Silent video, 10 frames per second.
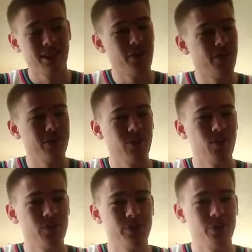I already
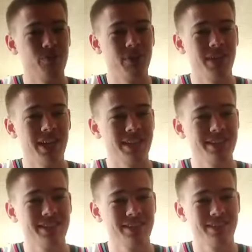know who's gonna be
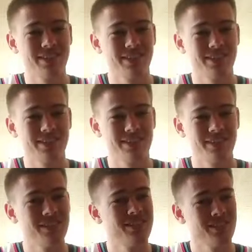next
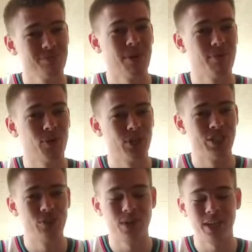my boy
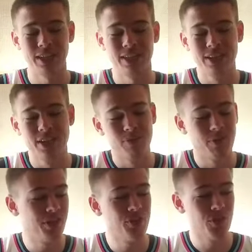D Wade.
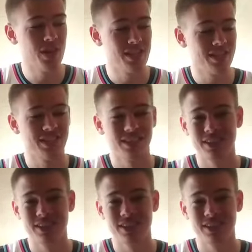But anyways,